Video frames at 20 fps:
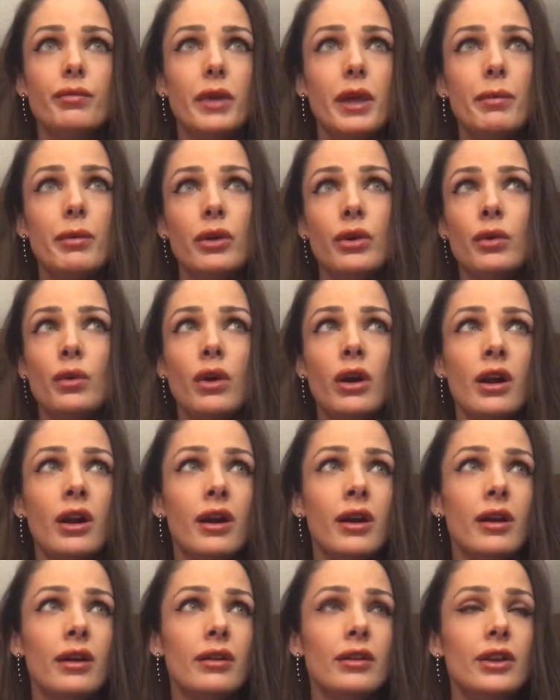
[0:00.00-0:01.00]
People who
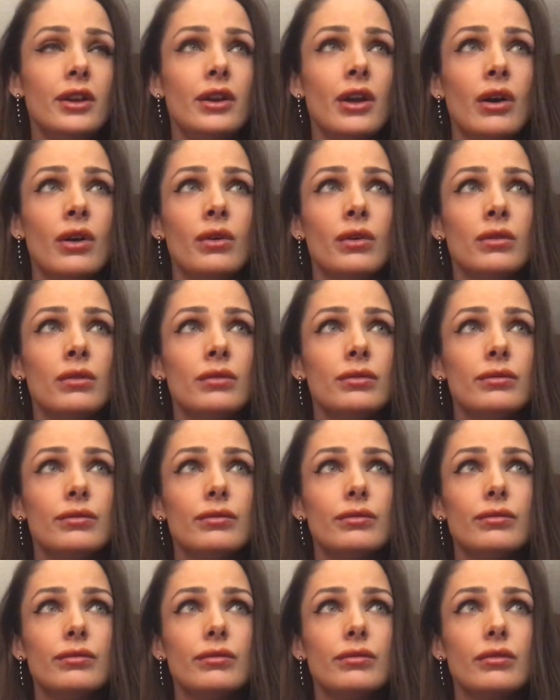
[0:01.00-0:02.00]
are, you know,
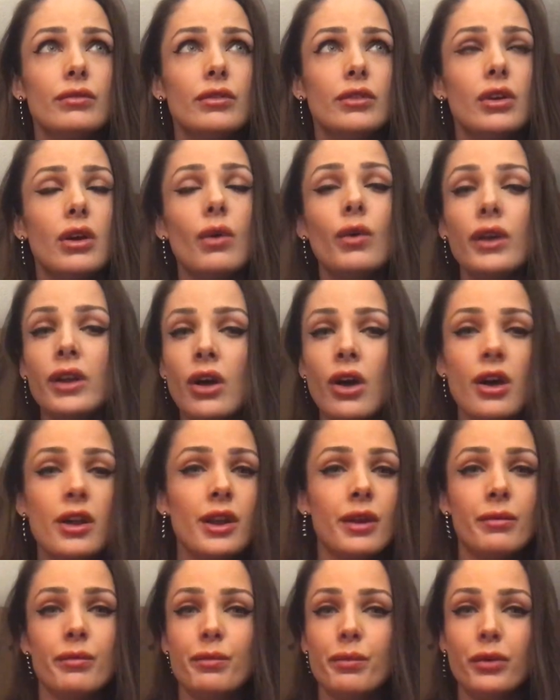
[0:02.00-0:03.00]
going on
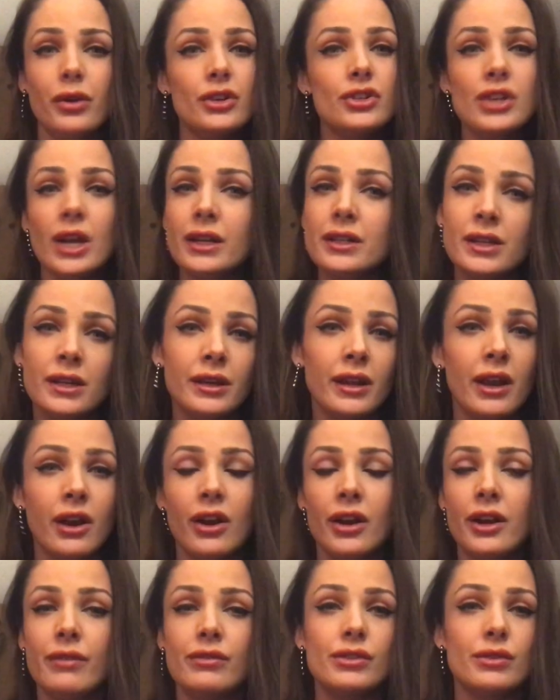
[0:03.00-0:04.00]
and projecting
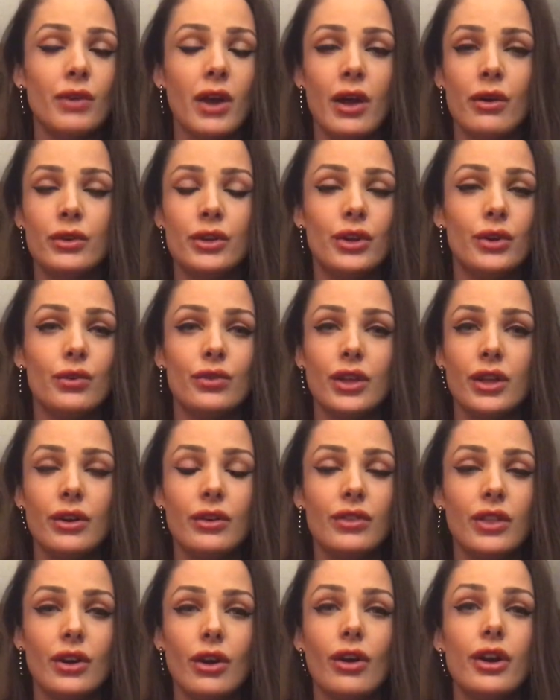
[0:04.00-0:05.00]
narratives around you
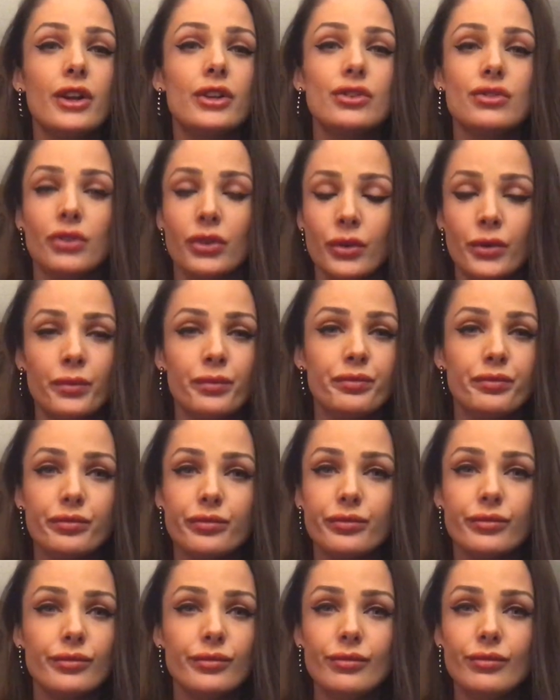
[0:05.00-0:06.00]
that, that aren't true,
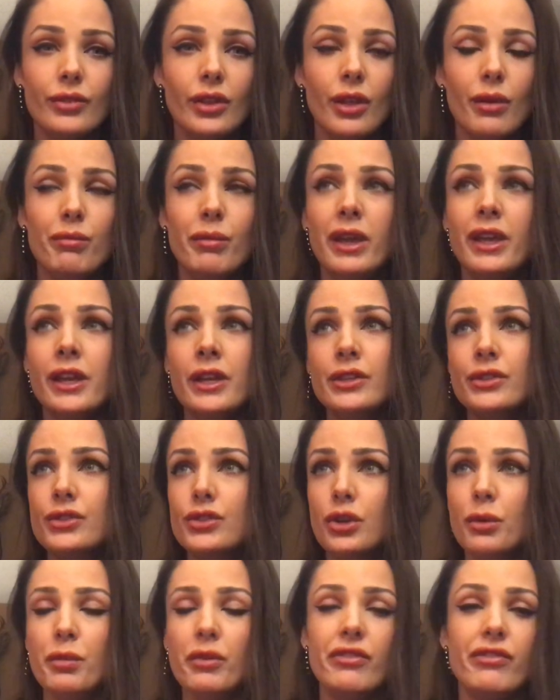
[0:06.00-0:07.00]
making
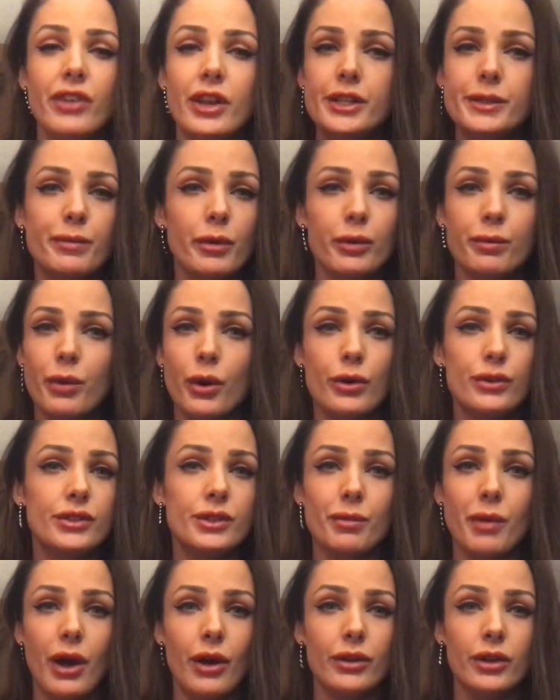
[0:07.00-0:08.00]
stupid Facebook
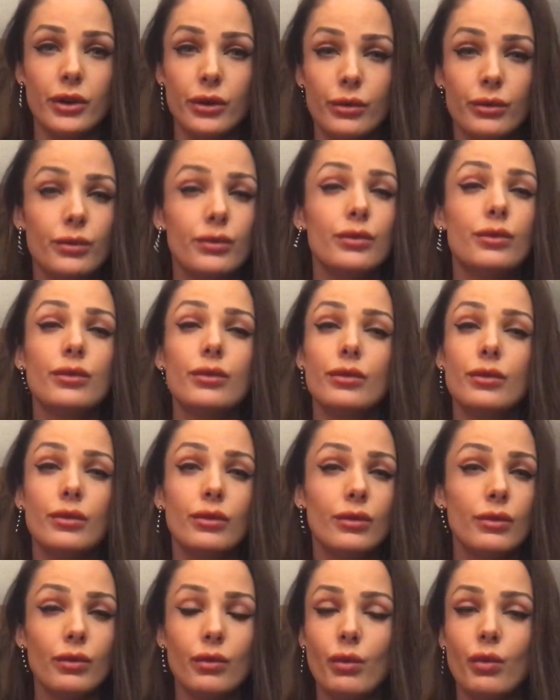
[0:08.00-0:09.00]
posts about you,
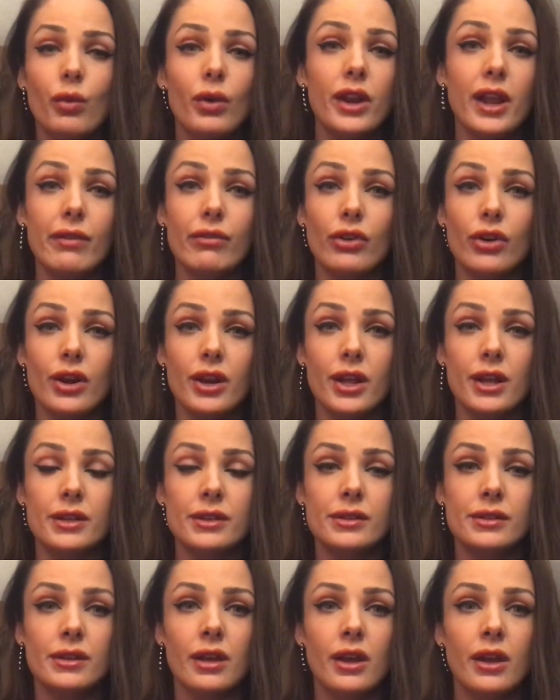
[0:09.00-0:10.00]
whatever it
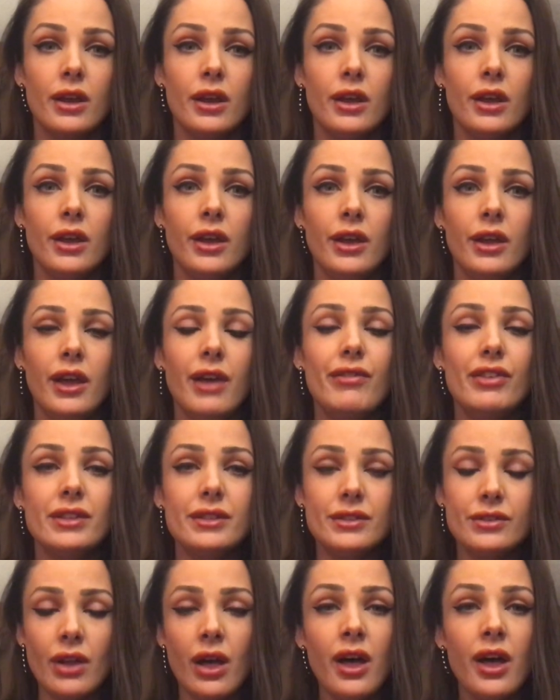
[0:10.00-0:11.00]
is. If
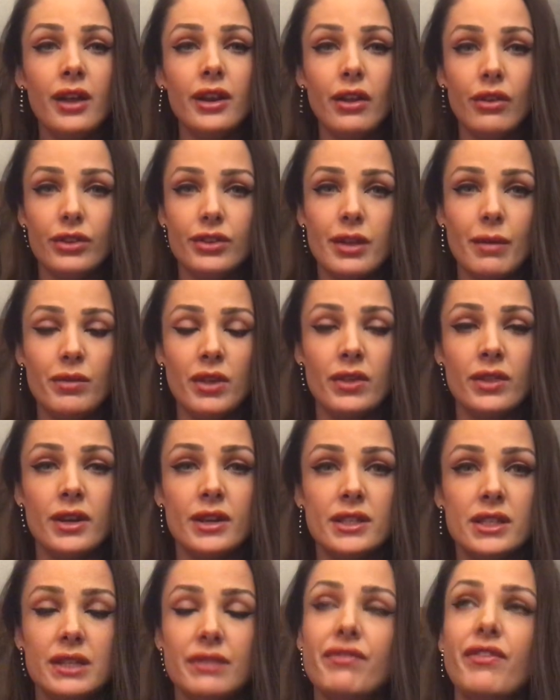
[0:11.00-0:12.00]
it's not something that
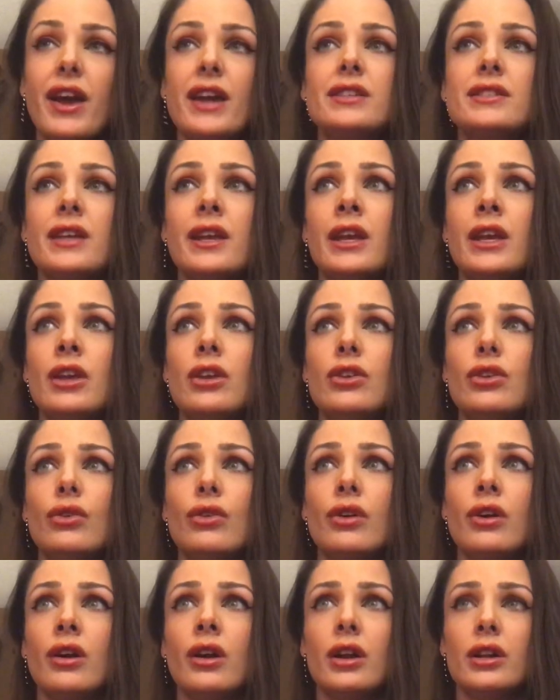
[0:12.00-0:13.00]
it's affecting
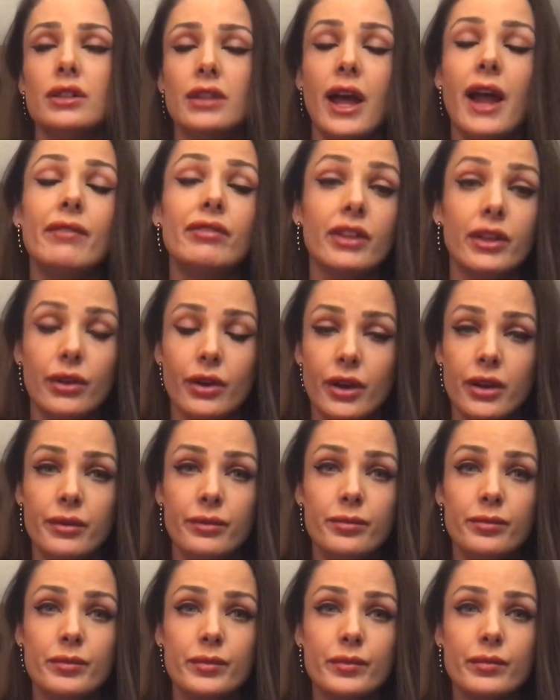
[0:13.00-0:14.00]
your livelihood,